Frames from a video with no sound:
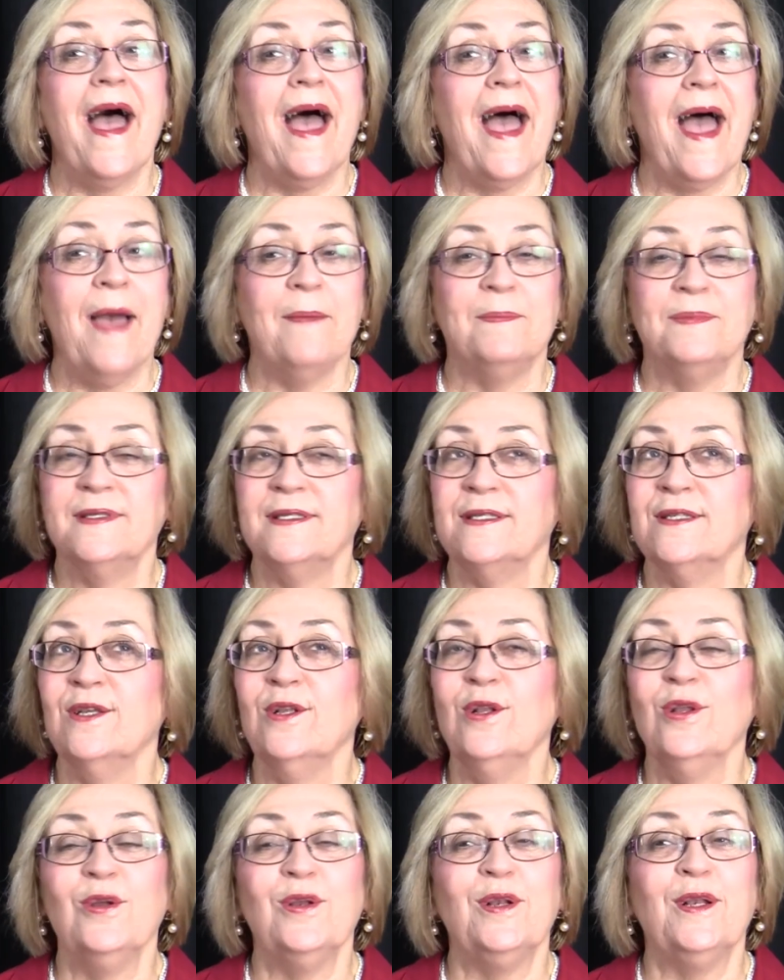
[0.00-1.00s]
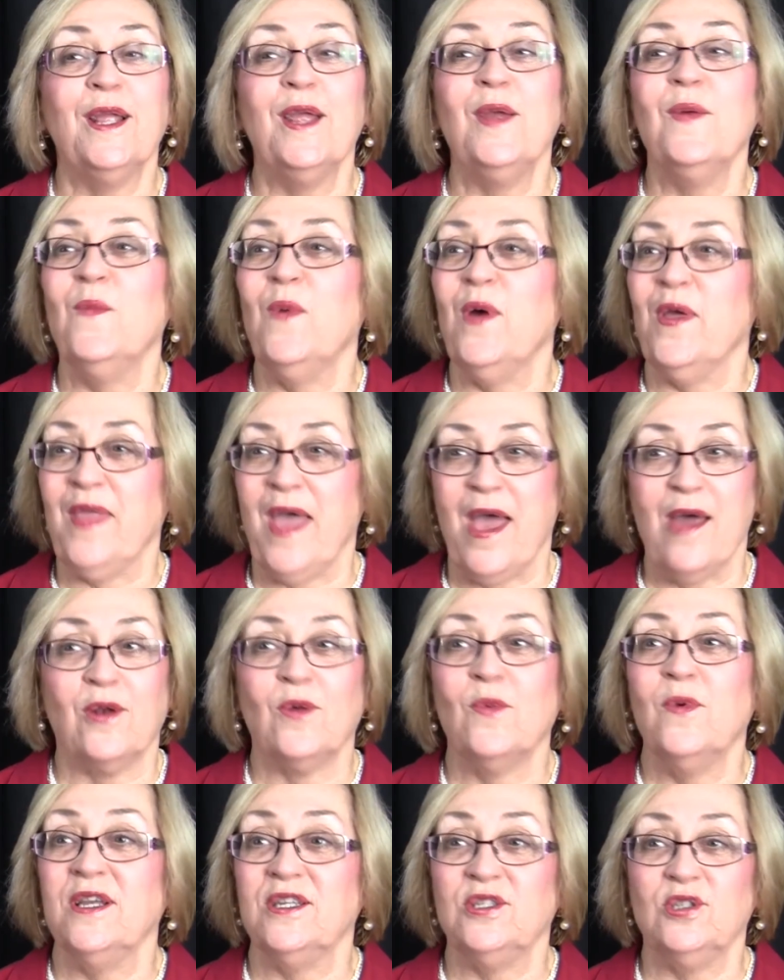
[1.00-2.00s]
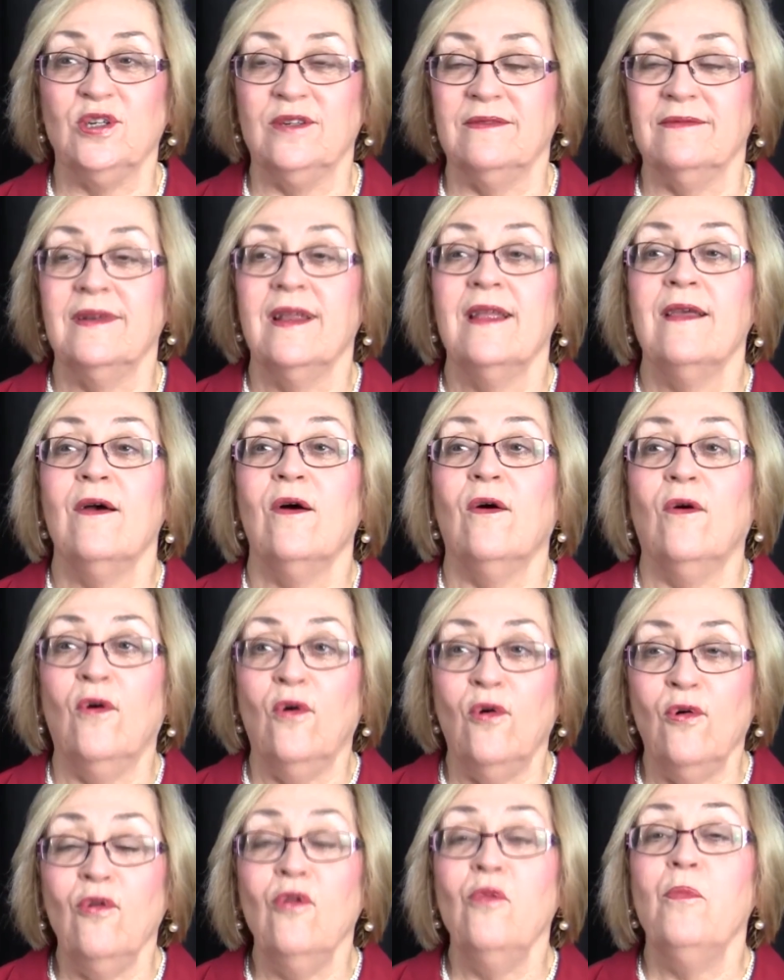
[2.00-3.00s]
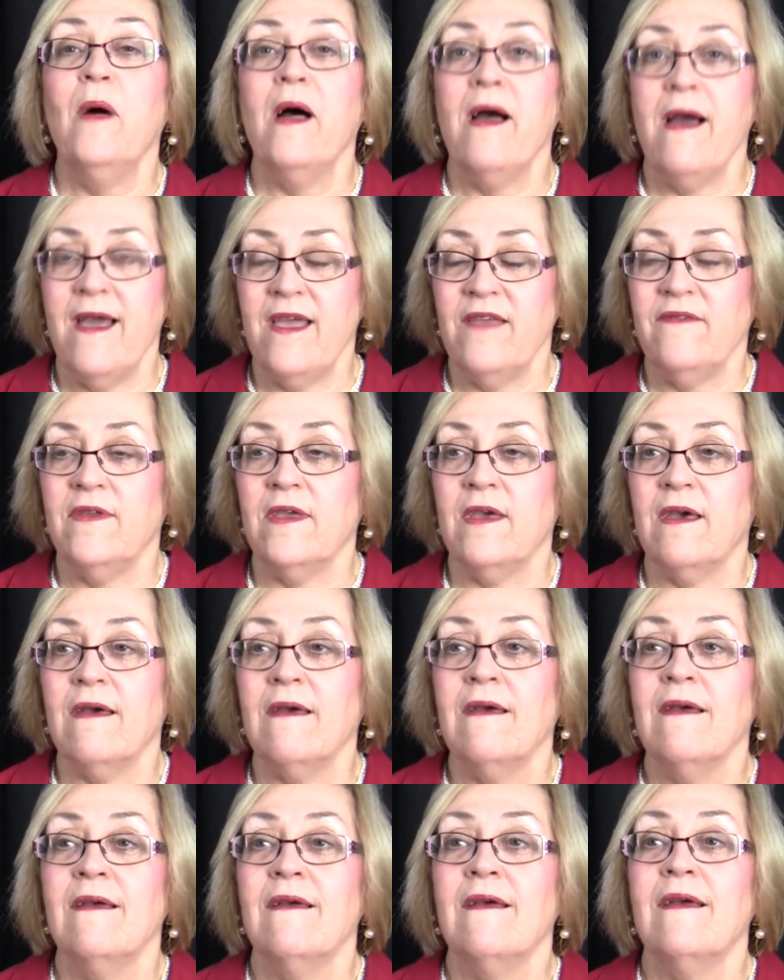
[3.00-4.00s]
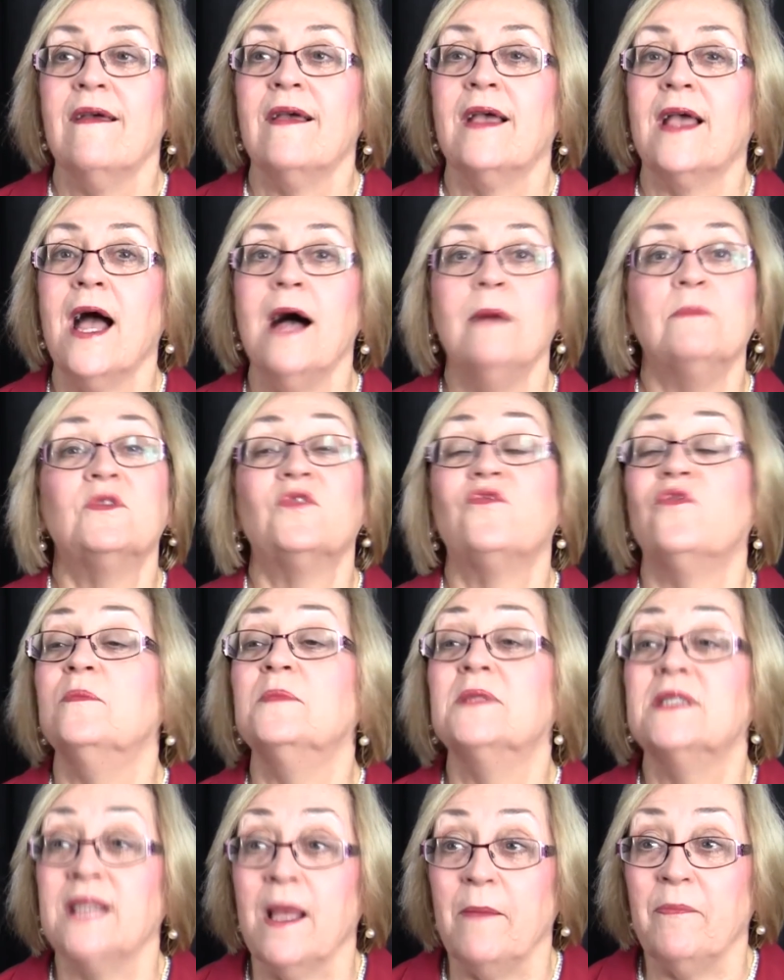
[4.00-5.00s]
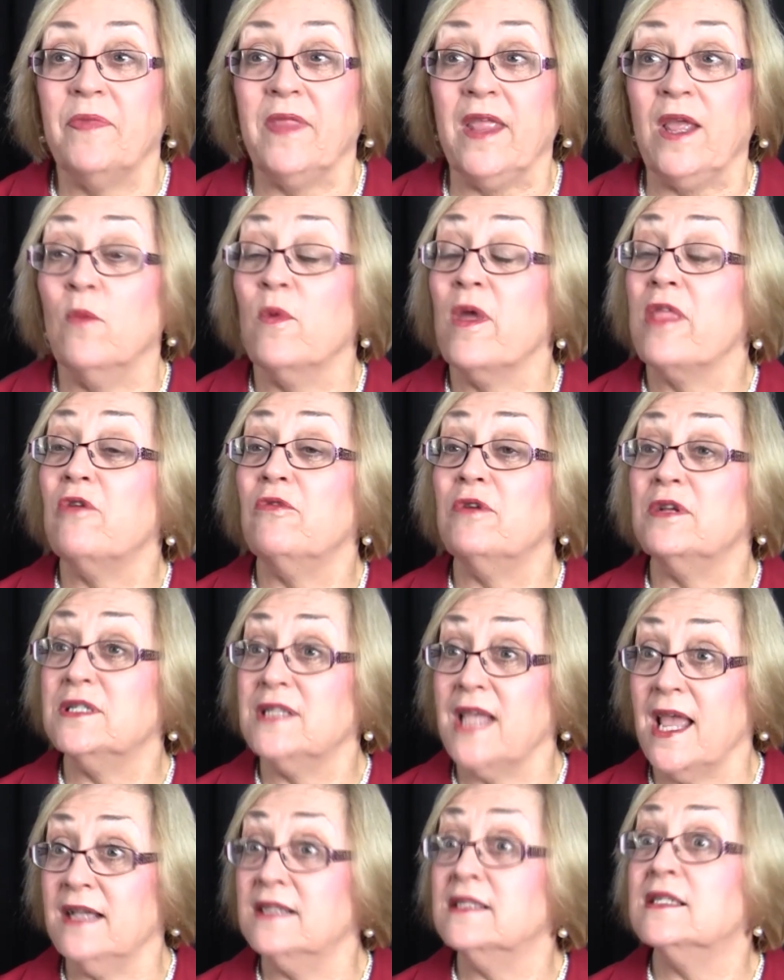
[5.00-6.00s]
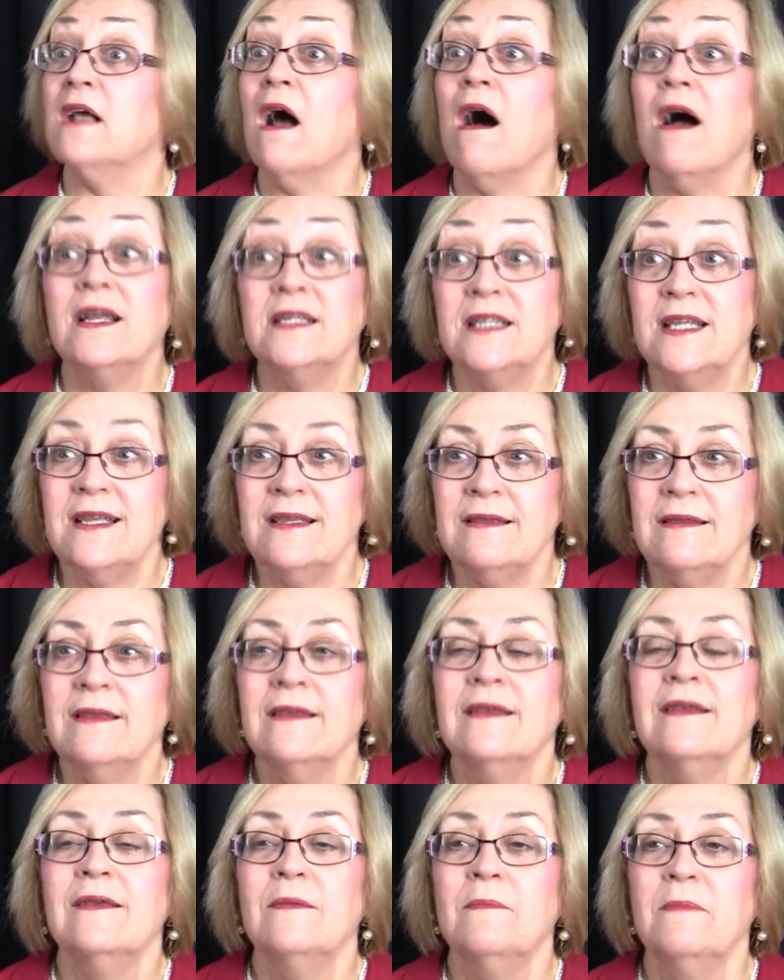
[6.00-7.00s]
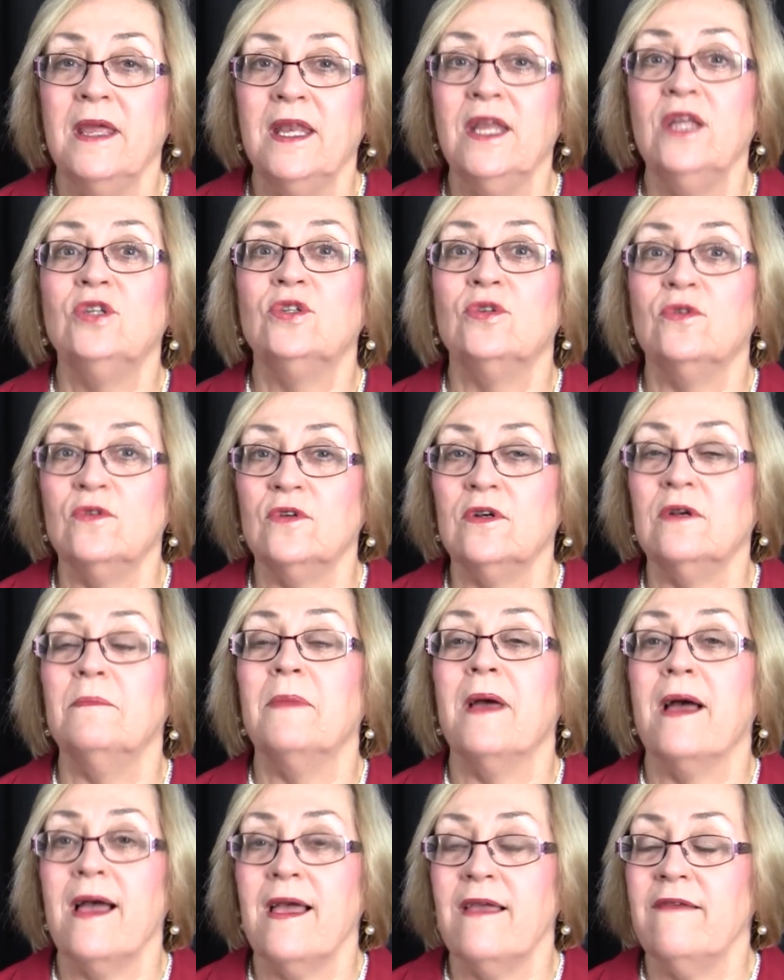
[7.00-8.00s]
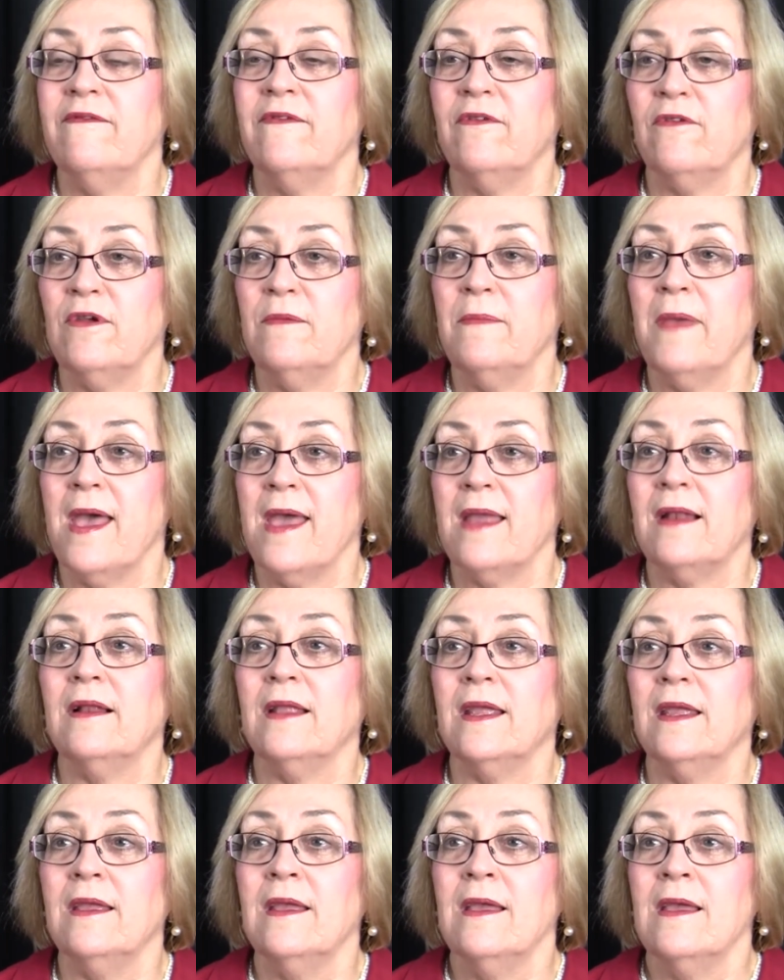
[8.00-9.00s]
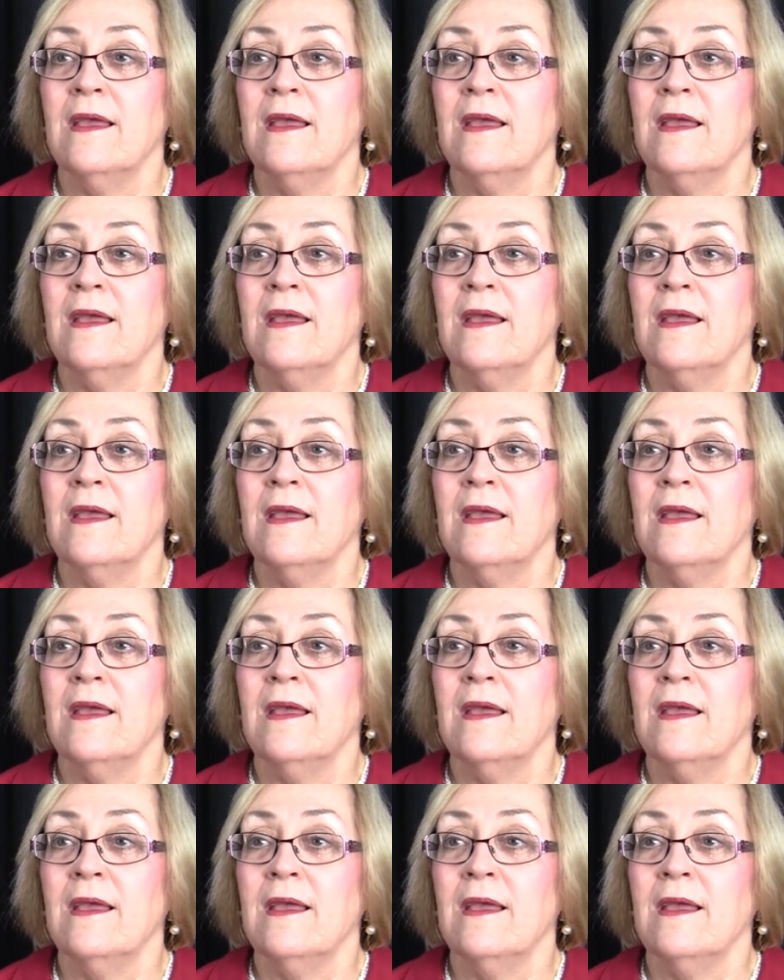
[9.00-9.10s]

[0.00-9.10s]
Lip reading: Absolutely, without question. All behaviour comes from something, whether it's anxiety. Many children behave very badly